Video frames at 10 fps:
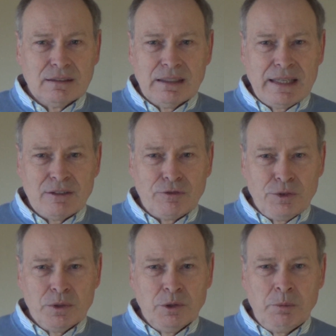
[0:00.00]
land a
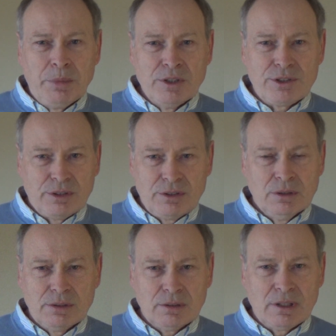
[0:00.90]
few good punches,
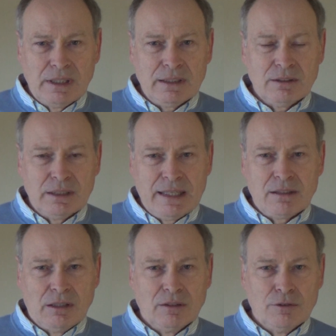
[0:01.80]
you're also going to
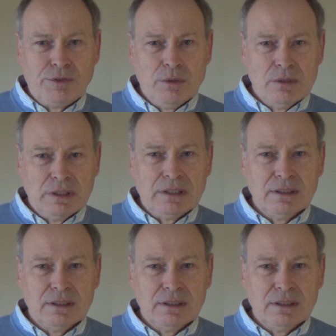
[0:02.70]
get a few,